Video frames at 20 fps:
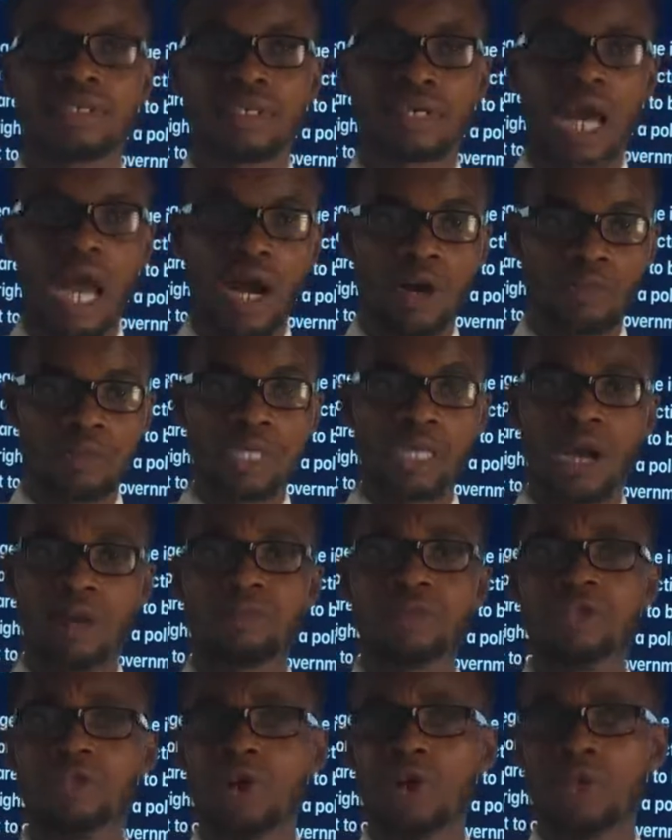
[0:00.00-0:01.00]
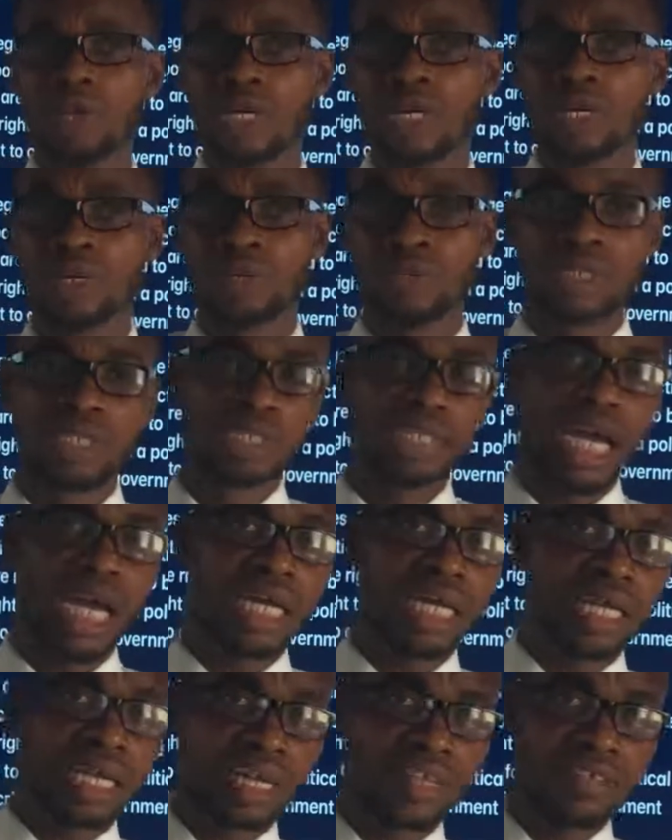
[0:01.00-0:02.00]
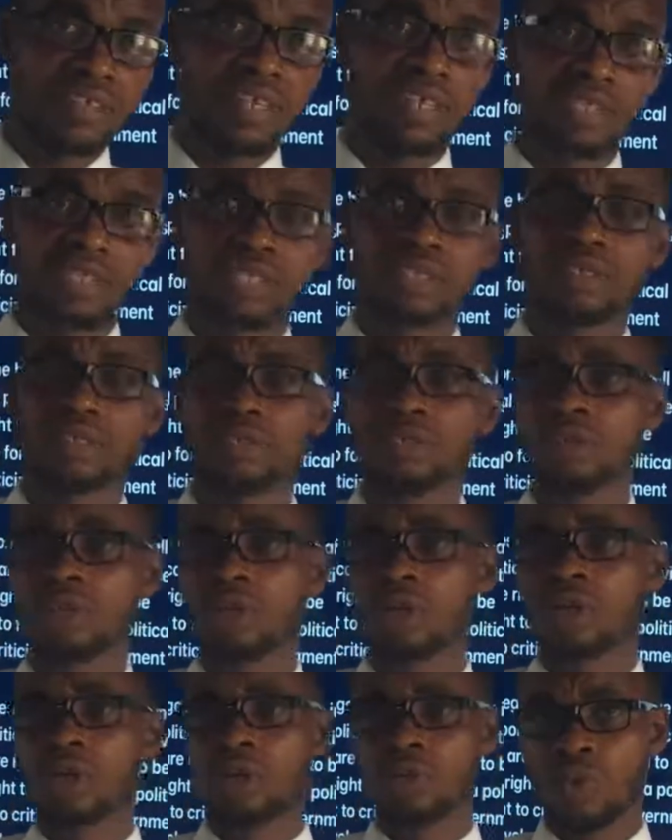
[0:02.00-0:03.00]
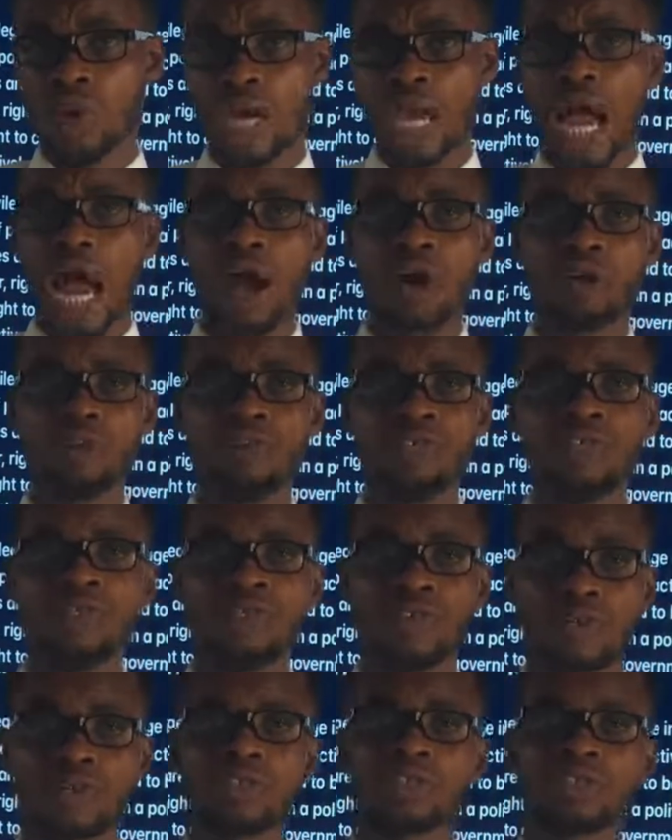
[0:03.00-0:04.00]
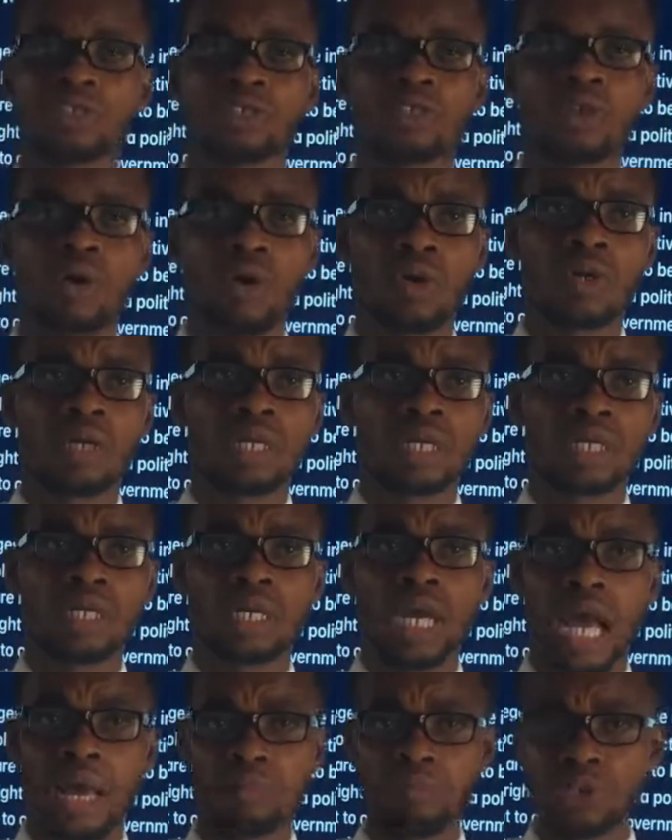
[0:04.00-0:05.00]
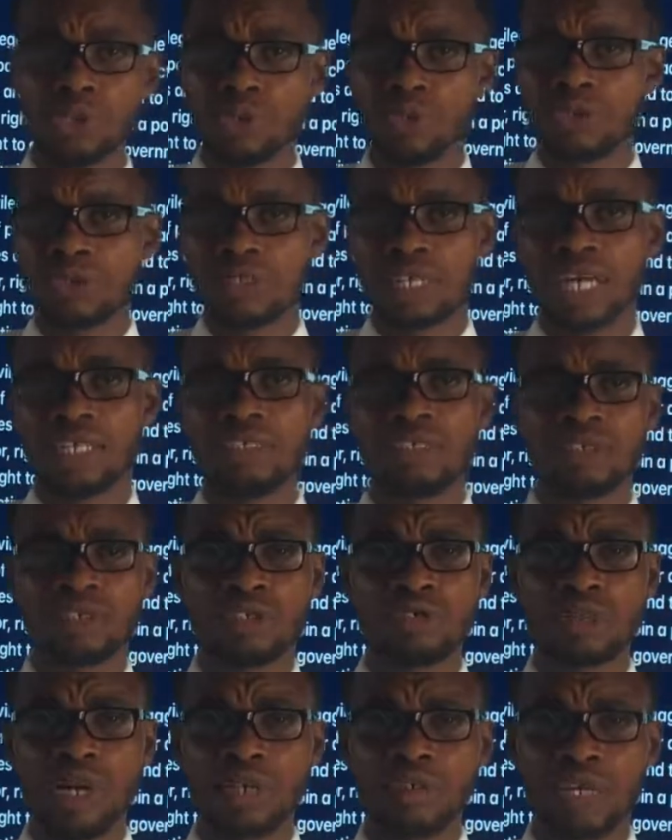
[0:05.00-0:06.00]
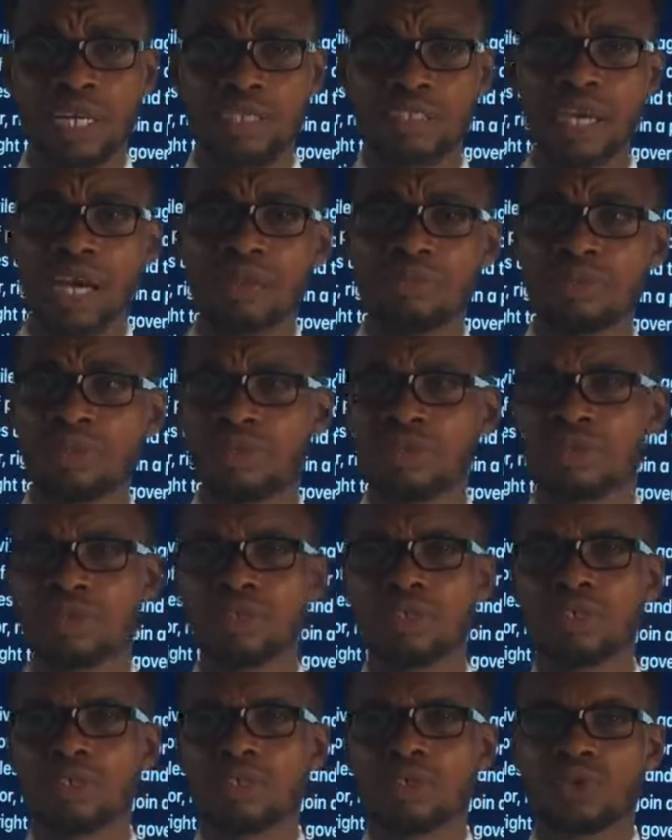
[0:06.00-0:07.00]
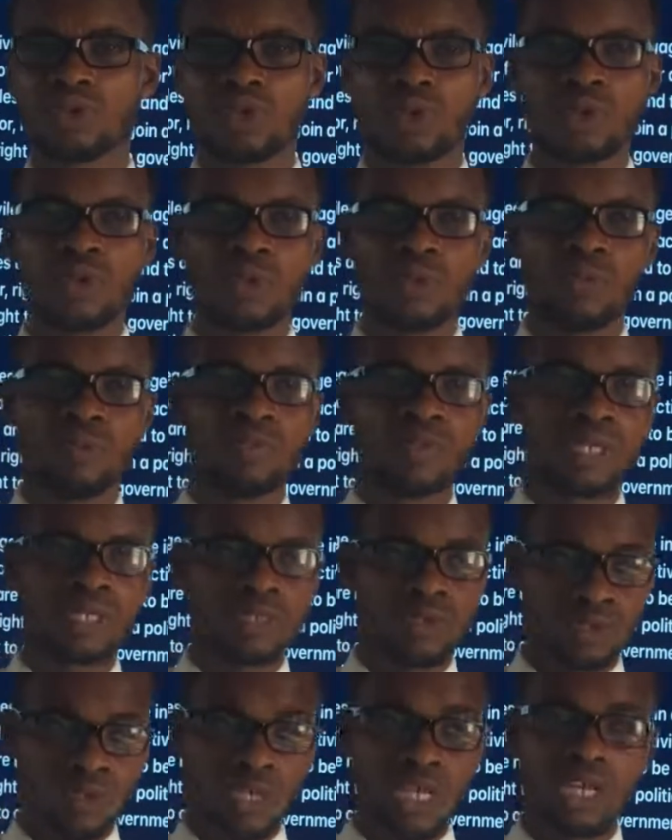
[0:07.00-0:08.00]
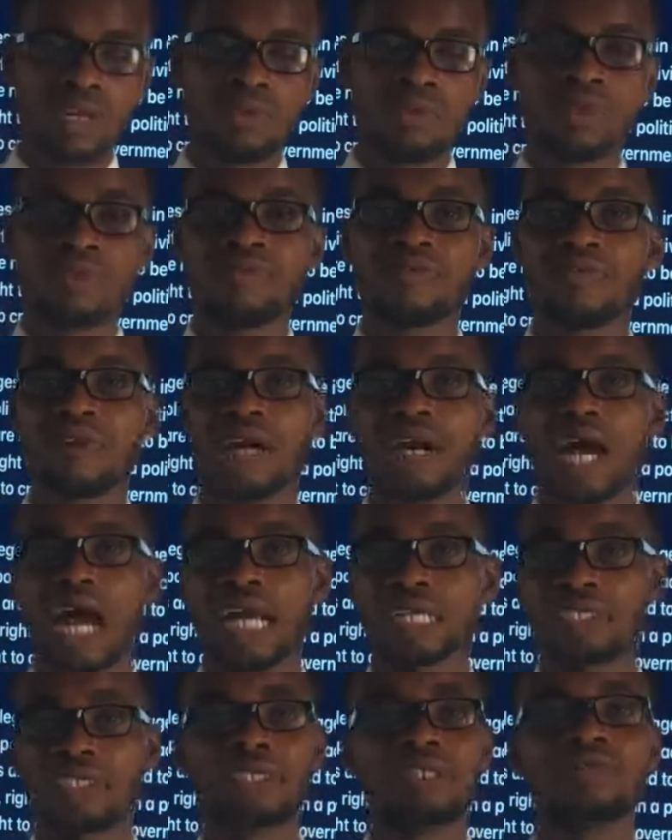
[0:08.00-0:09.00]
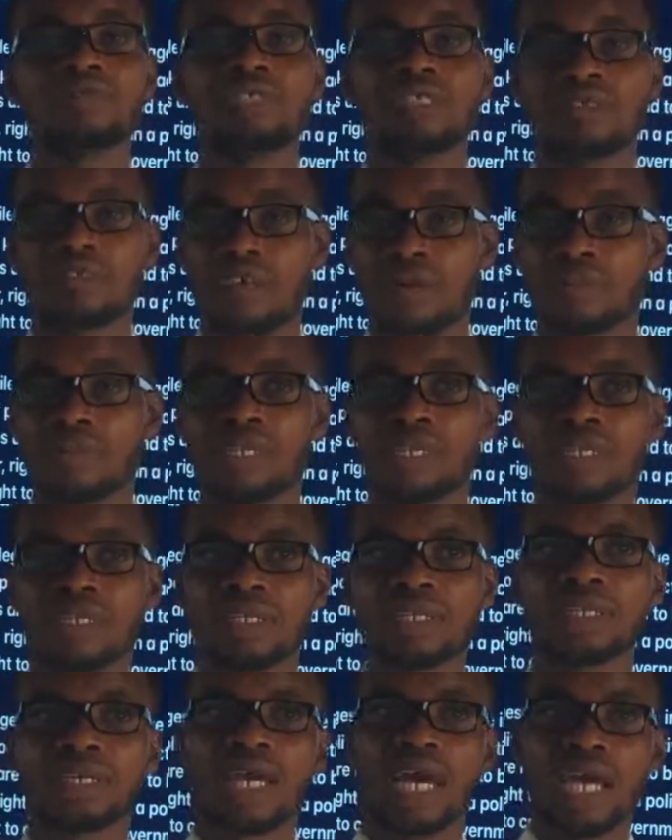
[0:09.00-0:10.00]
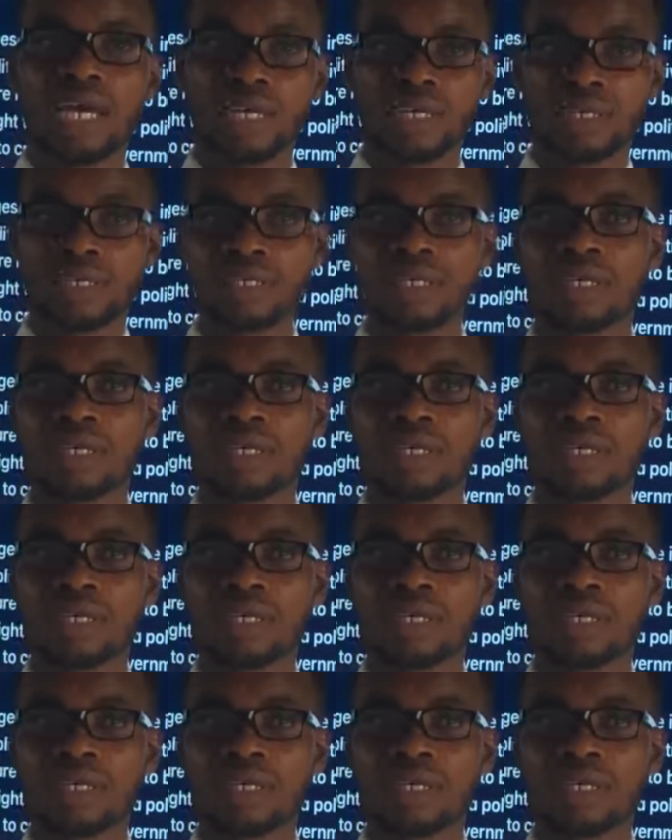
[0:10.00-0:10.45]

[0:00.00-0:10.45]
I'll be coming your way with another session where I'll be focusing on abuse, that is human rights abuse. So today we've achieved something, and